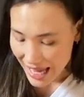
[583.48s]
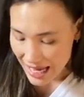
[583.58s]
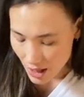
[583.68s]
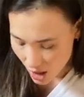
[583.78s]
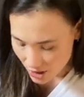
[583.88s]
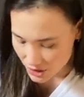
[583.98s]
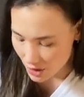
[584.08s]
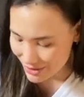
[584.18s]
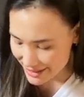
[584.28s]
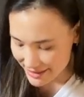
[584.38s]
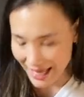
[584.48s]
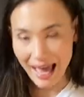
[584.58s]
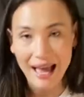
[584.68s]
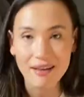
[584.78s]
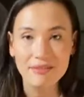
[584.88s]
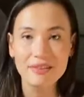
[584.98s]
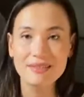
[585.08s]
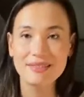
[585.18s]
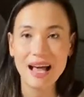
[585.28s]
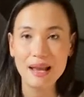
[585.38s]
It also doesn't have
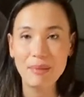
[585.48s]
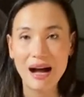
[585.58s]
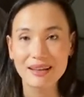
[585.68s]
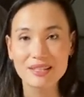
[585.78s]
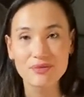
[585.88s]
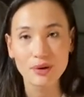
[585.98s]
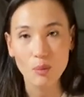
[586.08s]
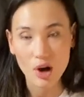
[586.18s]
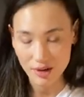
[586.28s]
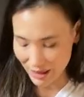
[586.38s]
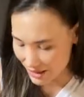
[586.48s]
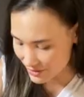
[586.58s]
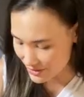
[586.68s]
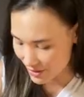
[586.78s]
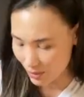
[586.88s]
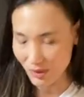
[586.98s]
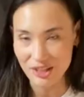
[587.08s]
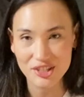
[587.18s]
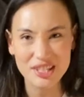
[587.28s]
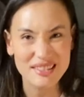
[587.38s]
side pockets for water bottles,
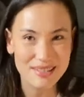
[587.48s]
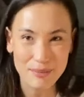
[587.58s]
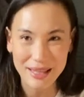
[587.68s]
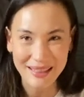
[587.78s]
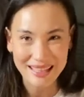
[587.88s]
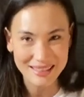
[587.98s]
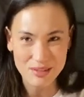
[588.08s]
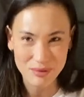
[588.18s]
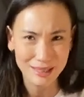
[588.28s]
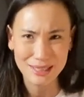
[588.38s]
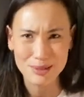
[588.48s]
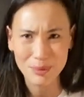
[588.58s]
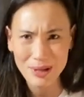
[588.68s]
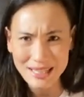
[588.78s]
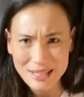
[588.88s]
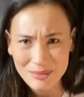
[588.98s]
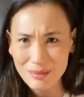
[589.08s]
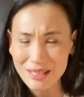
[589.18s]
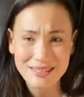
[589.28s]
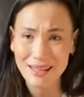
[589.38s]
which is something that is really disappointing to me
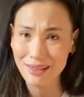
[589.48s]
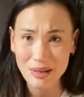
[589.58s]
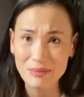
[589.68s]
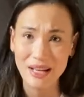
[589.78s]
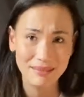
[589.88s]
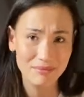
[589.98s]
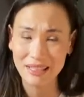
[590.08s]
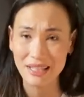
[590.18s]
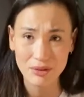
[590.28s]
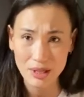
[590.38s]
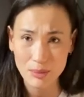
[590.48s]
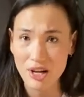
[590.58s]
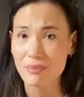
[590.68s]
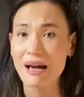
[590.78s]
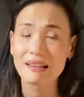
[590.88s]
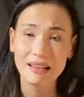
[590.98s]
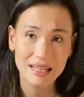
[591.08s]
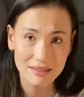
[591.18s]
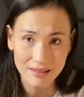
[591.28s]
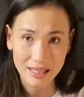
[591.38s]
because I carry a water bottle,
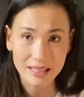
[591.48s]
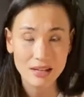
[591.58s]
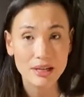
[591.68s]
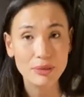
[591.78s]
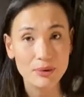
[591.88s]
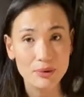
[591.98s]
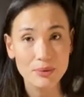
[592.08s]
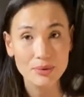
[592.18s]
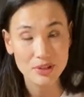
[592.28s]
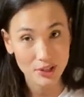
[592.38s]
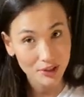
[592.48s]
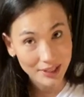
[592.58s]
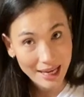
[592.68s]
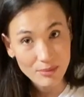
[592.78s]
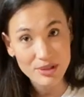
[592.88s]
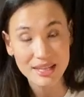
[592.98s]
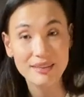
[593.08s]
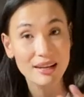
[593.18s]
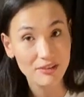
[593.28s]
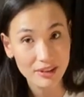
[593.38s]
I carry it through security empty, and
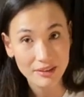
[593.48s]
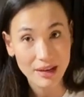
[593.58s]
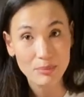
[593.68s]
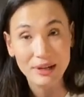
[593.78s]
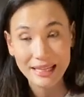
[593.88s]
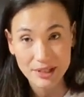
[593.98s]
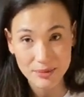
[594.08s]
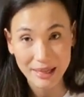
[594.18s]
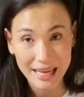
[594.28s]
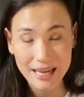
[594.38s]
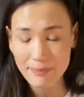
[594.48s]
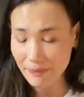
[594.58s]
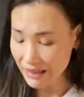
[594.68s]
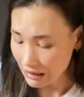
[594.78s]
then I fill it up when I get to my gate.